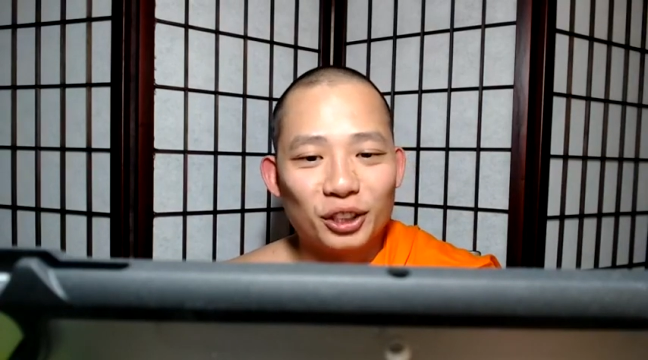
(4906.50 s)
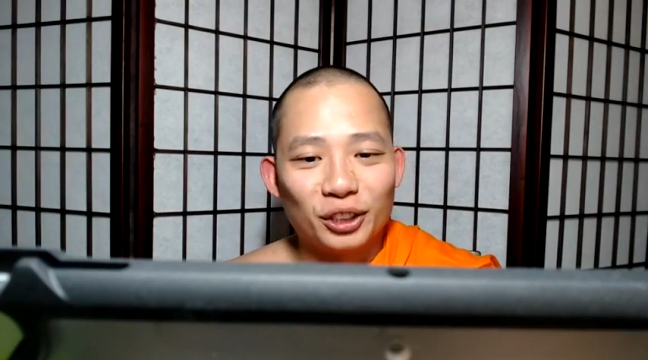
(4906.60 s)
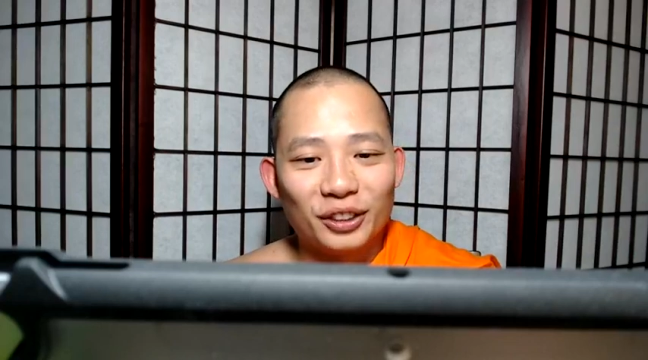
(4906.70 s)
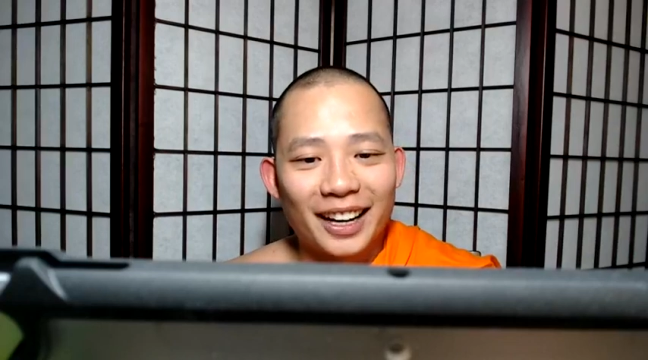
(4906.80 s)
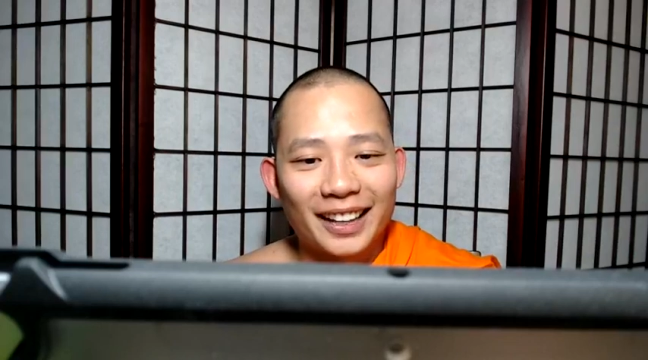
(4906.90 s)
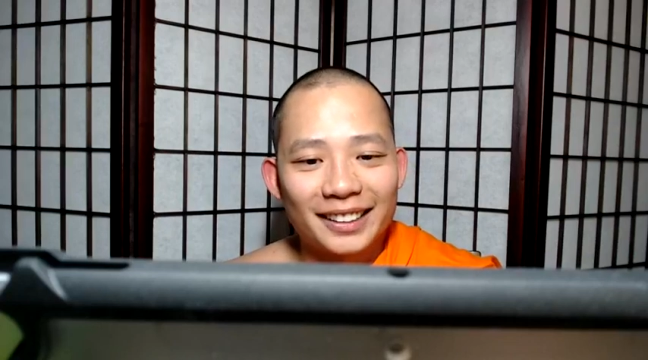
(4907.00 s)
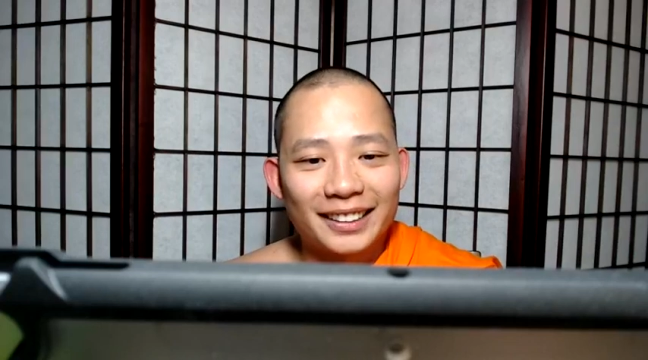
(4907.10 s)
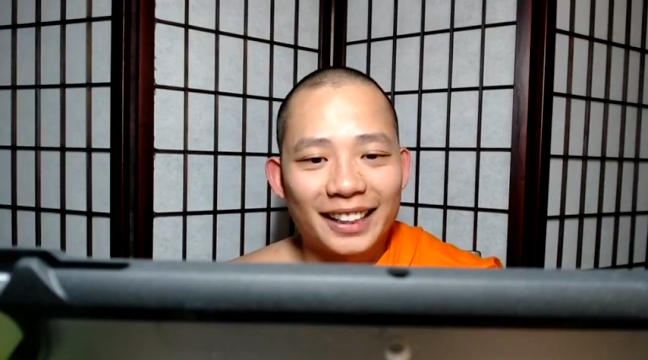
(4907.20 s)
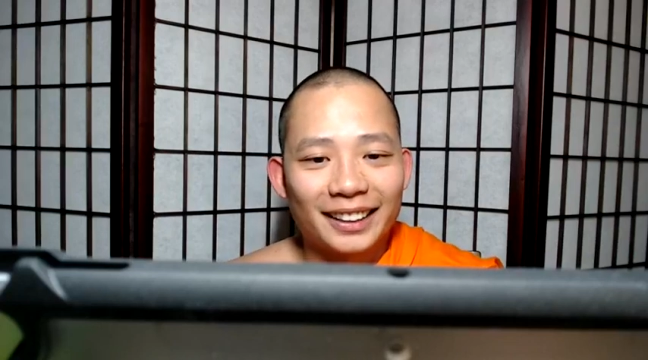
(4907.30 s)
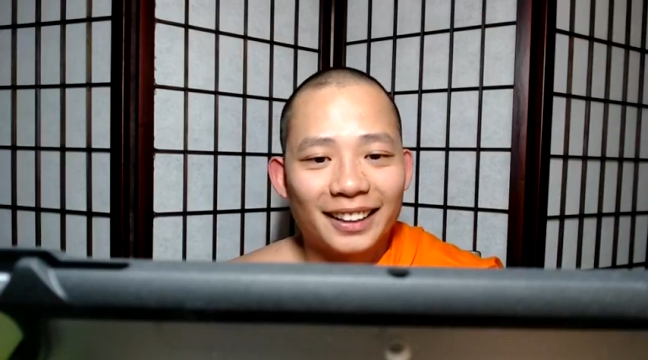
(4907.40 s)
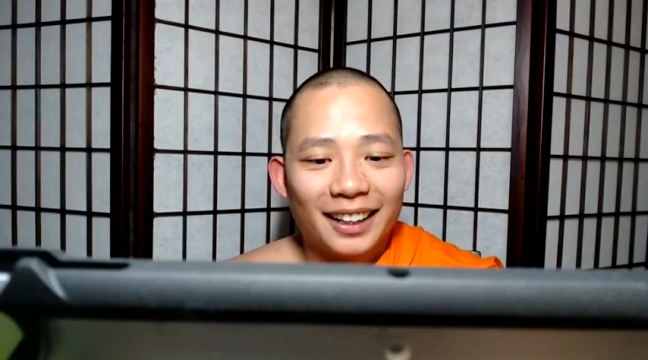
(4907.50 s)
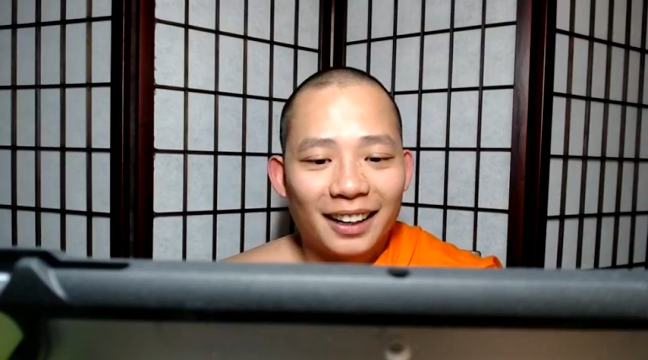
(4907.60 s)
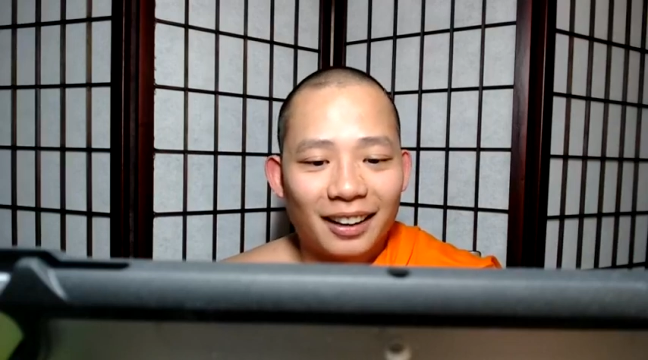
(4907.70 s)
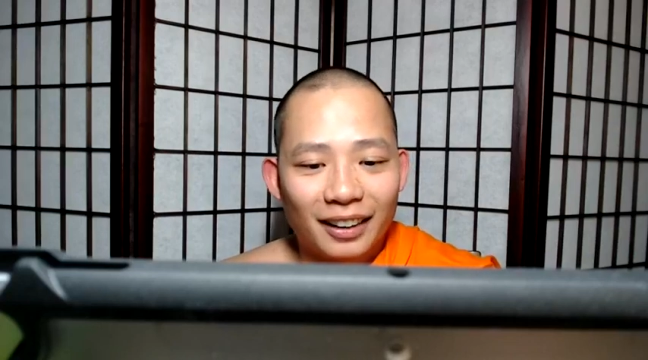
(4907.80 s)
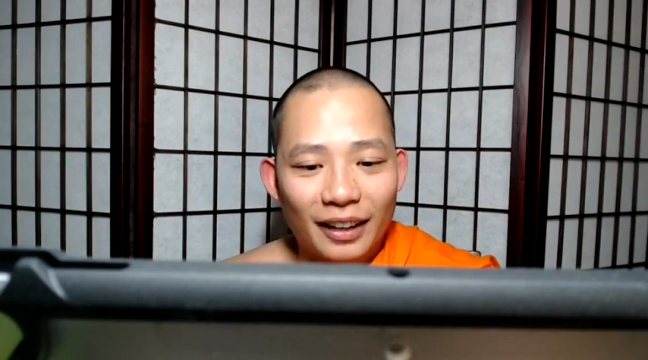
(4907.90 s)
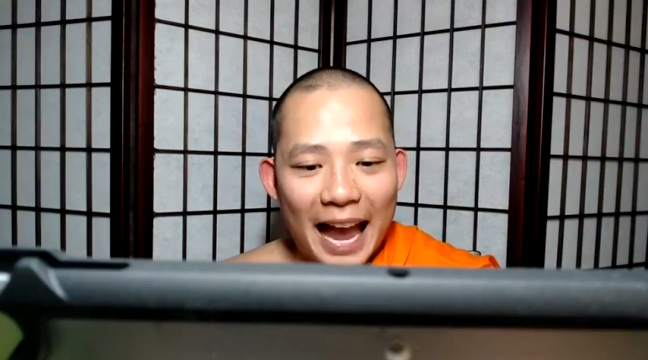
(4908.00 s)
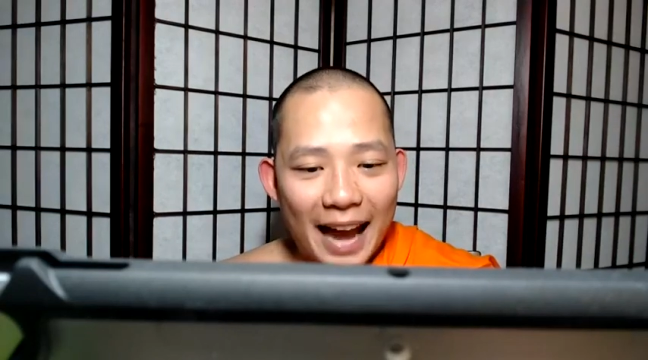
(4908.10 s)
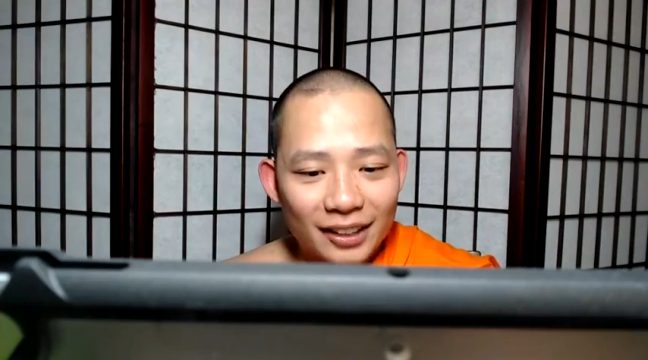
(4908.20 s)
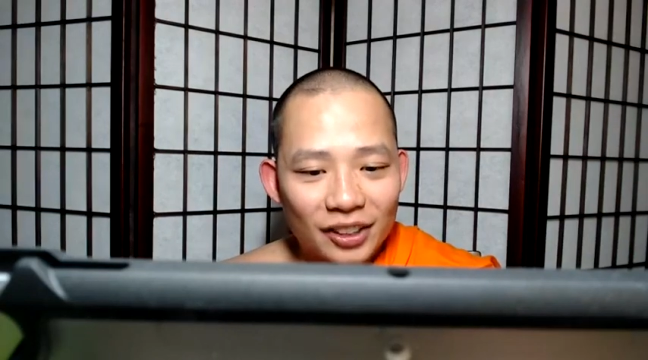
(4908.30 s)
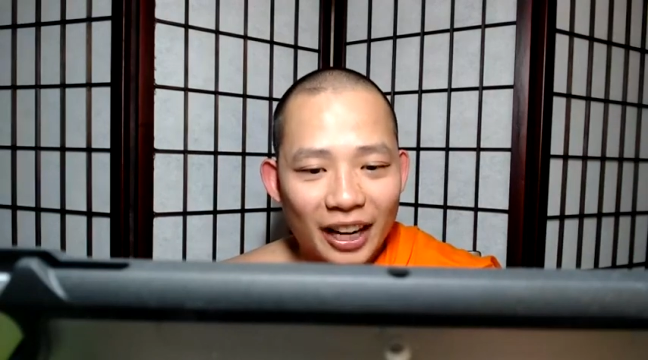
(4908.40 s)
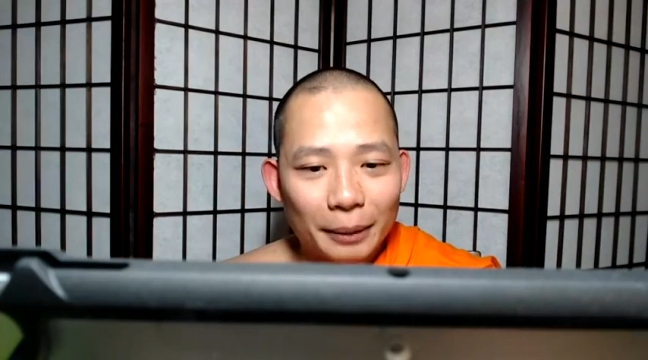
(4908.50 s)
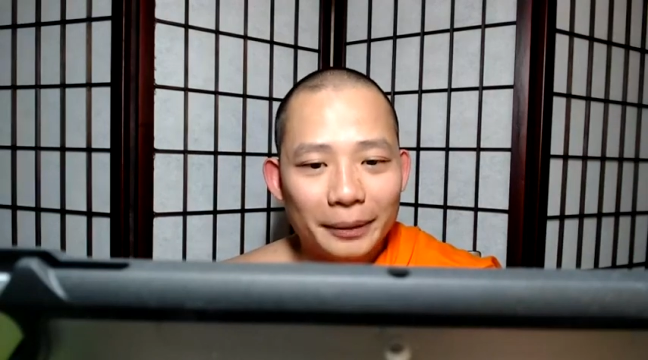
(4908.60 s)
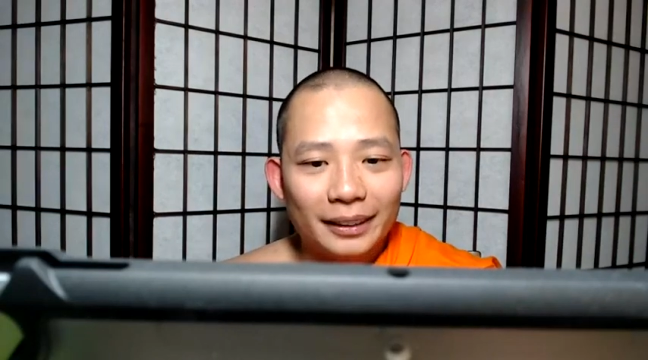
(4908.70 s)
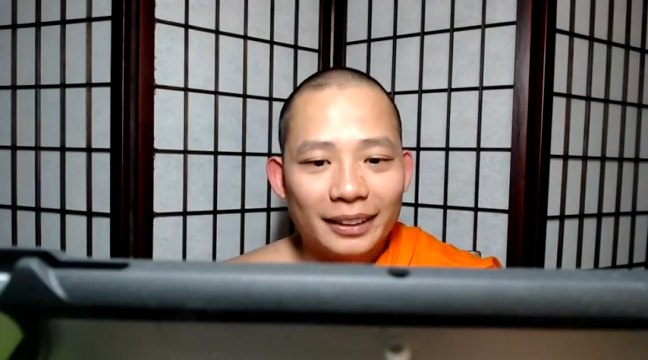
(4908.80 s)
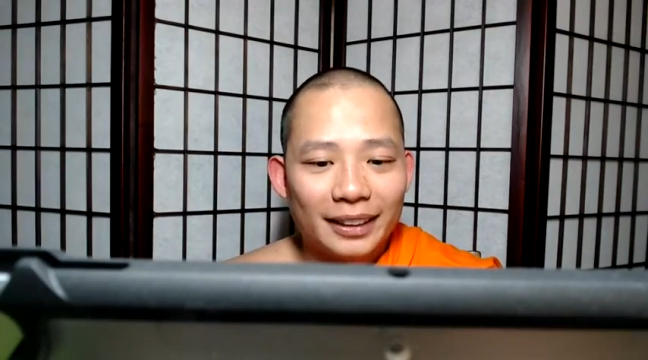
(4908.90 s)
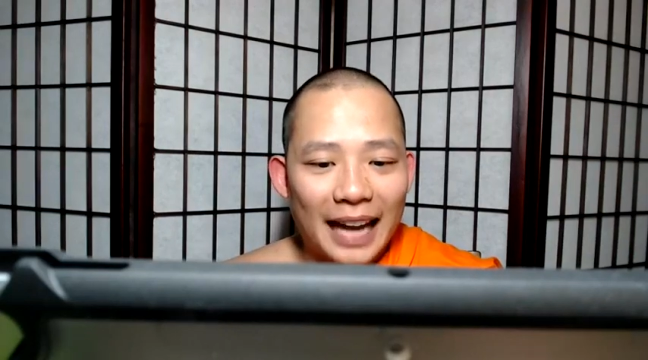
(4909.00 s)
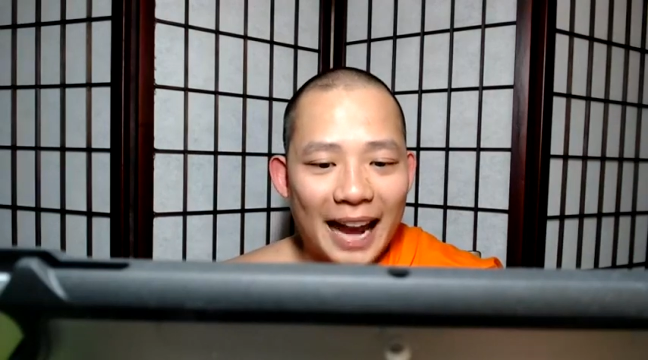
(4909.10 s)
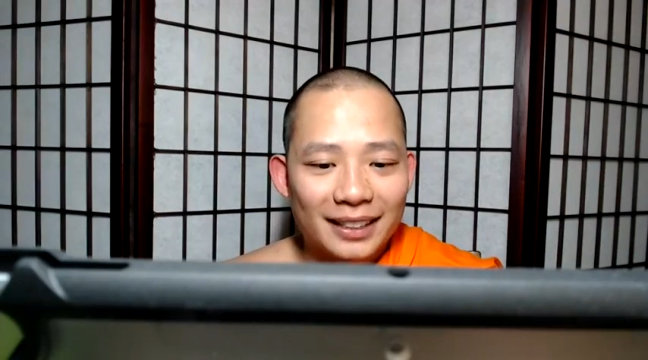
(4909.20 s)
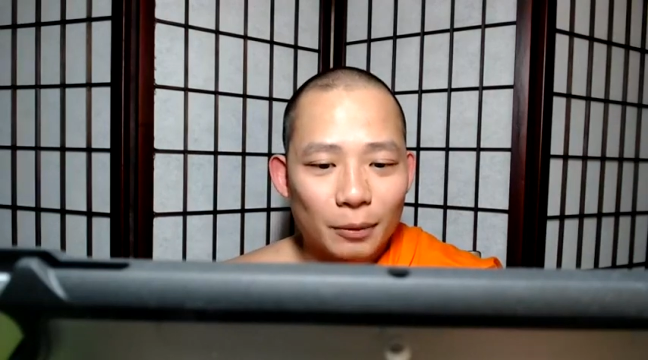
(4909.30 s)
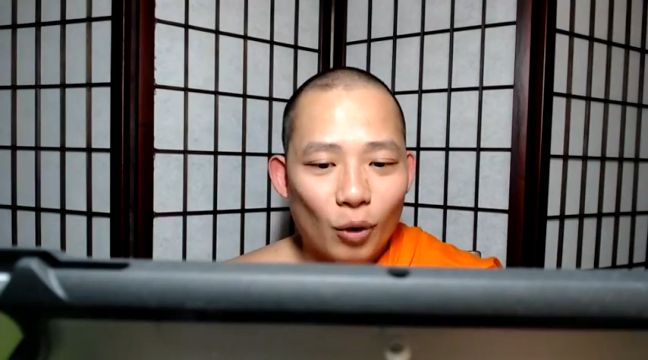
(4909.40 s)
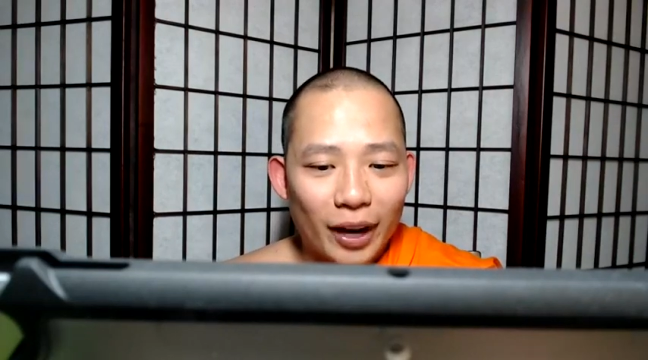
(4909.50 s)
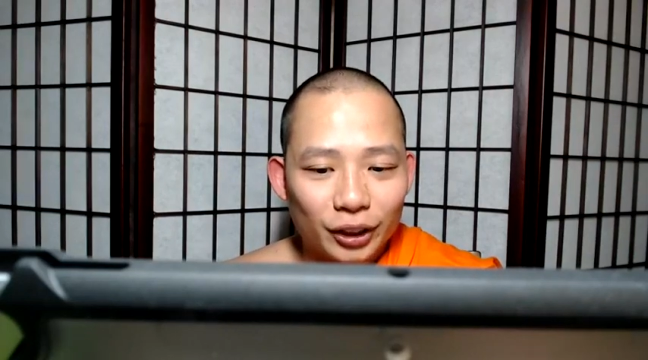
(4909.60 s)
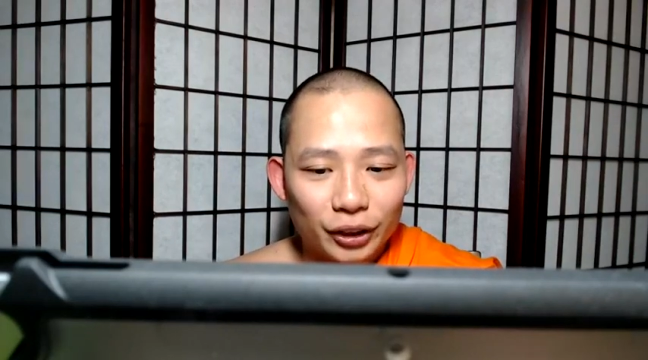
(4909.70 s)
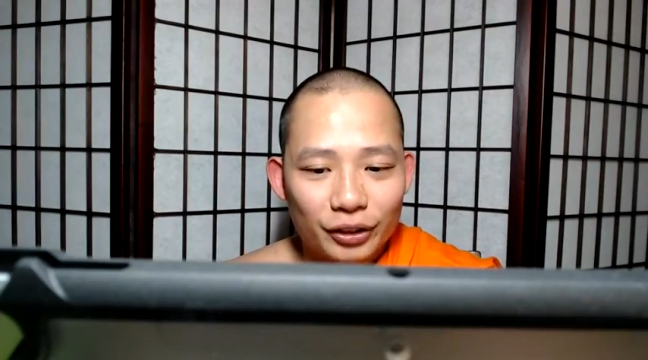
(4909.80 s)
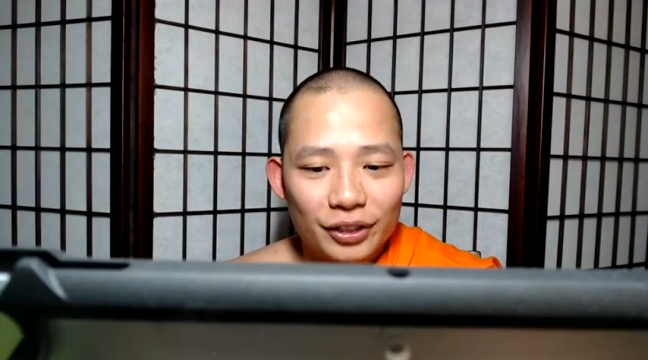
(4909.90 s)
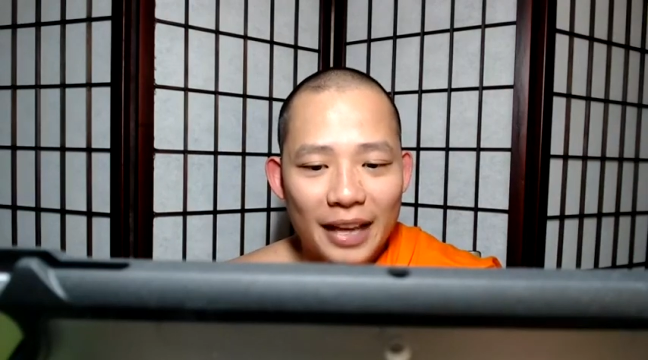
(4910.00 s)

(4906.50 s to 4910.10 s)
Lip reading: guys, then add Simon. You can ask him questions.